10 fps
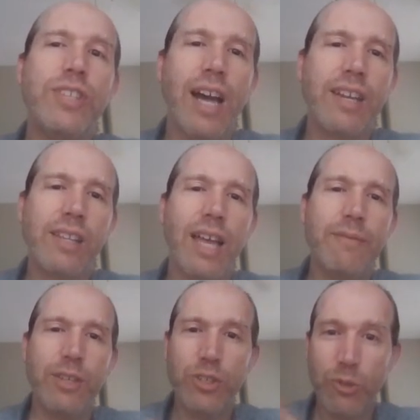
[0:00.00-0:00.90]
9
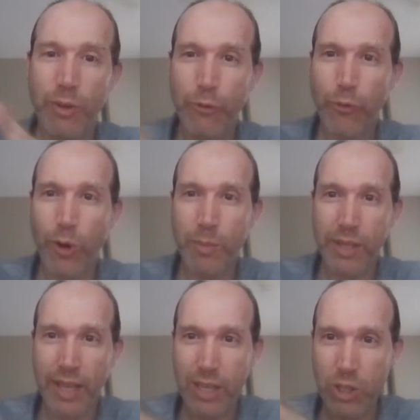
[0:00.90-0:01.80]
11 to
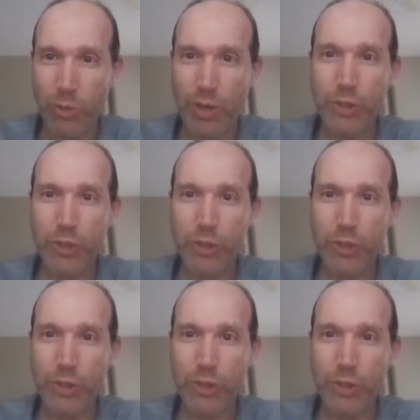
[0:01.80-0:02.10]
reformulate U.S.